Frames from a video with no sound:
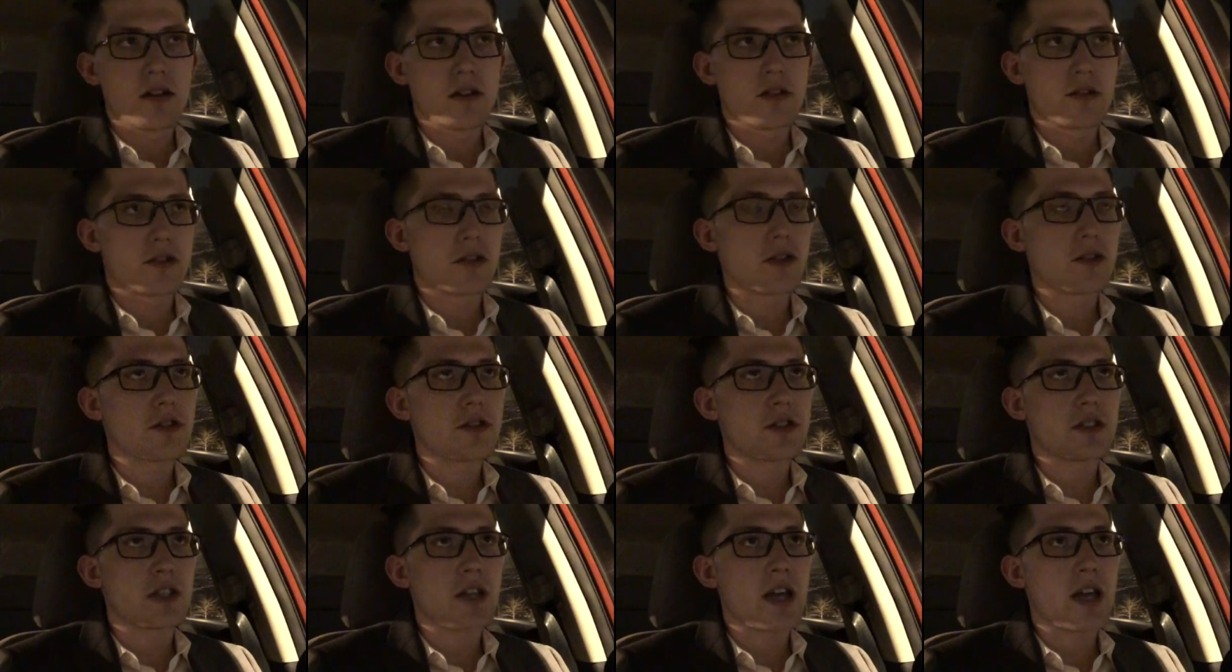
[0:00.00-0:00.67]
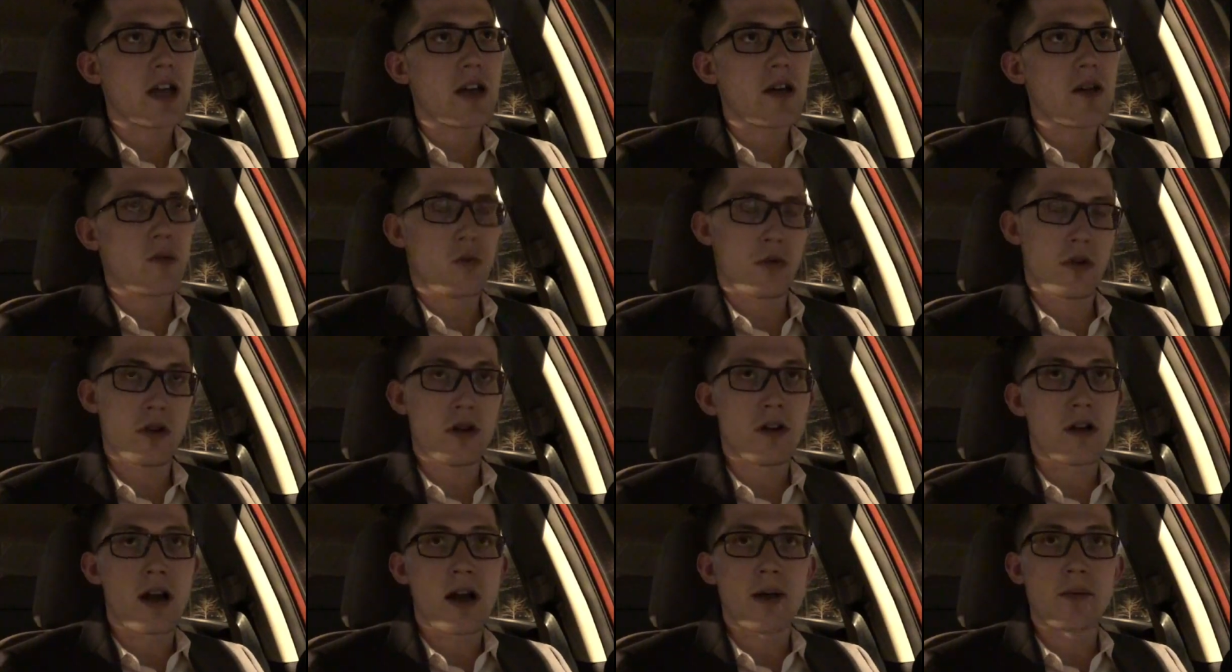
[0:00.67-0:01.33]
So you say,
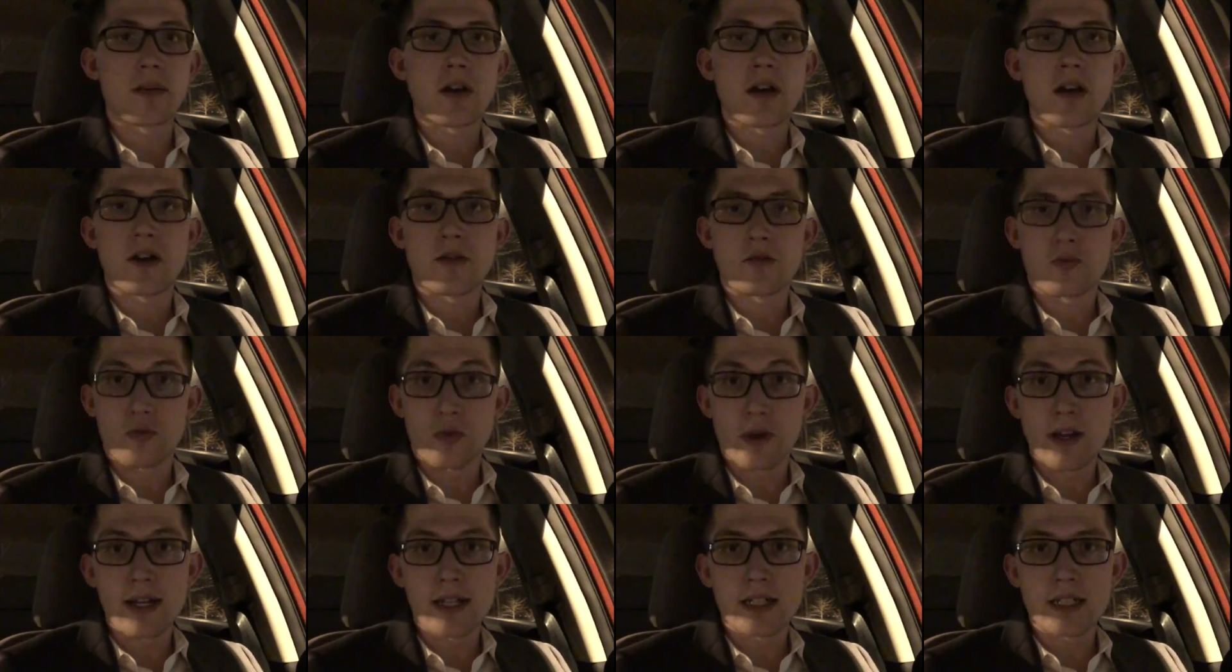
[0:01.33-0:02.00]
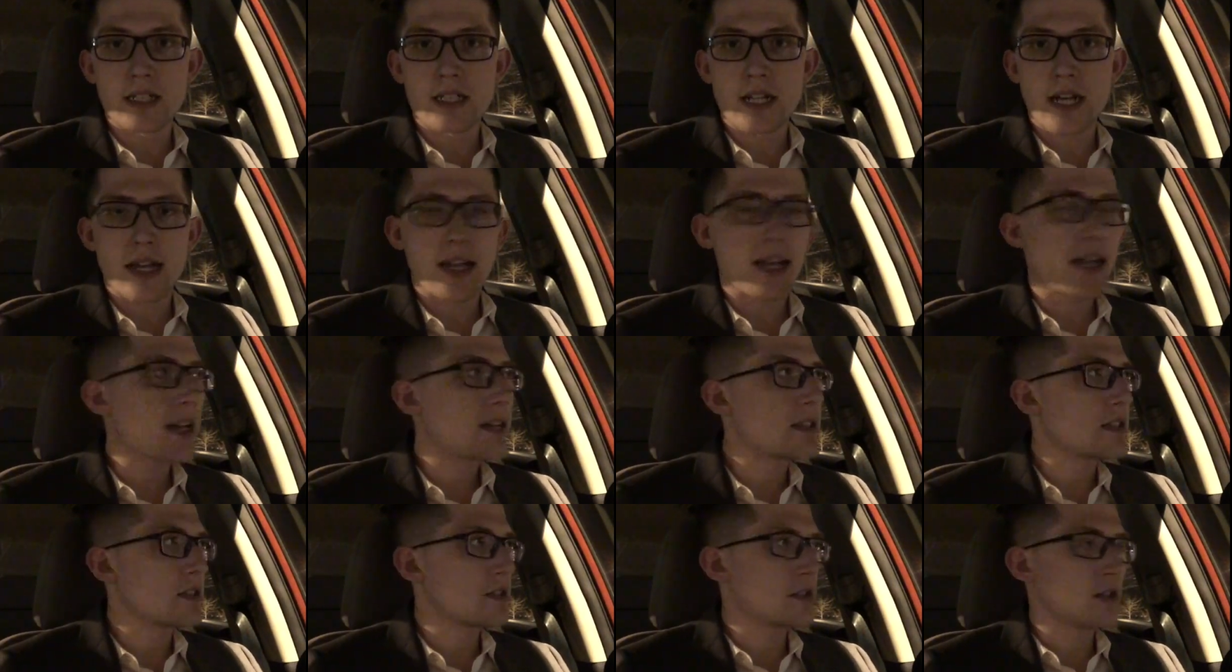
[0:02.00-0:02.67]
well, I'm not rich. I
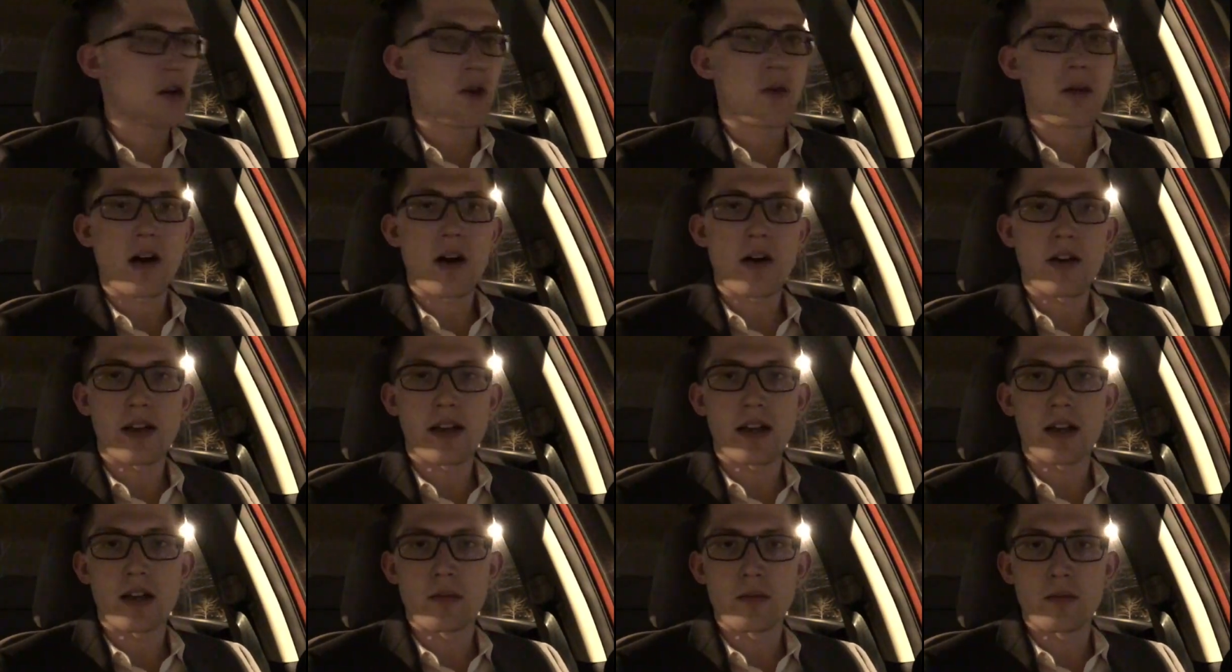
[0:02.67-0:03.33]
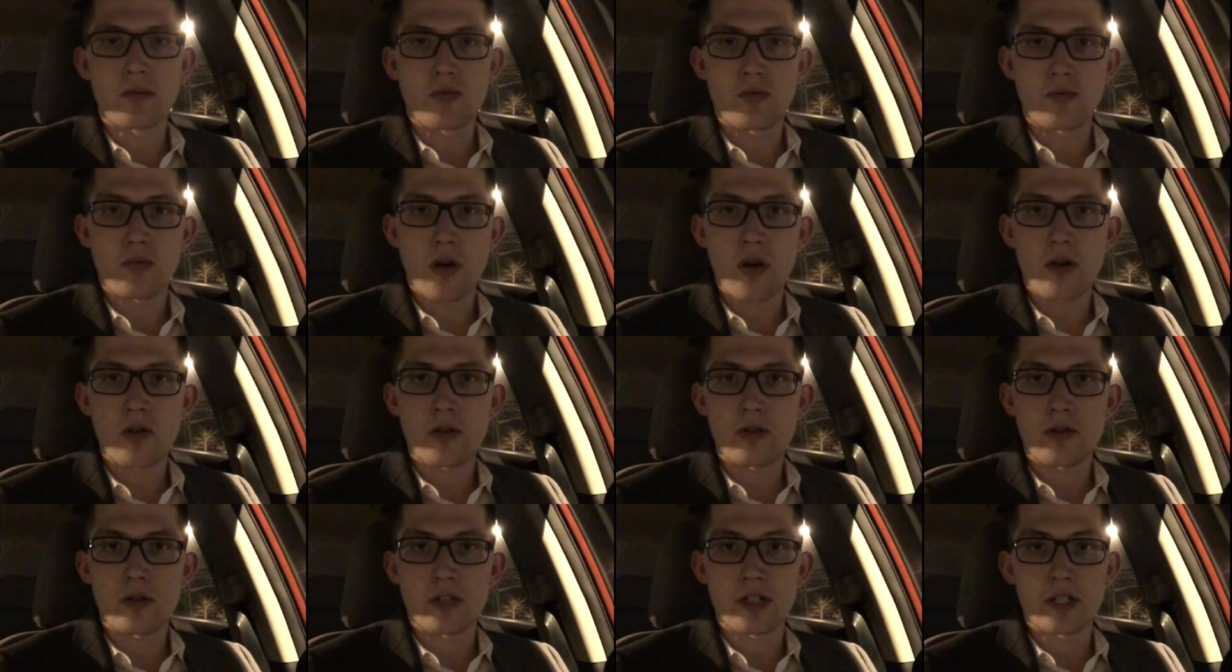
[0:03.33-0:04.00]
can't just go out and get a
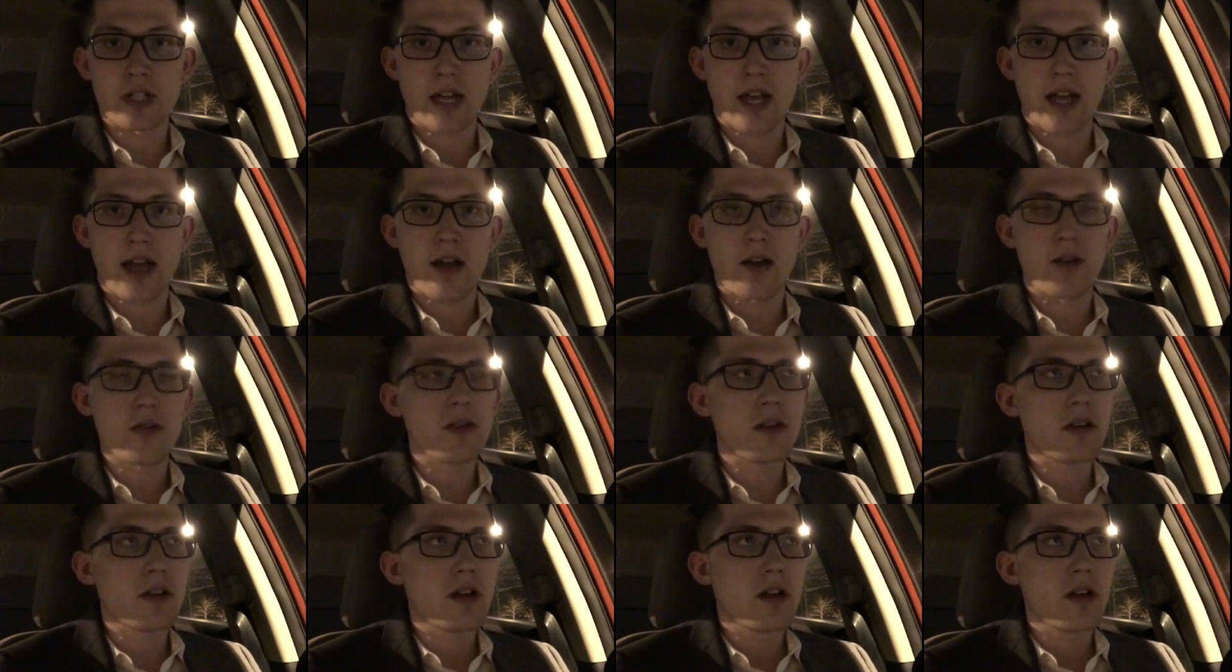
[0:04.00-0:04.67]
brokerage account.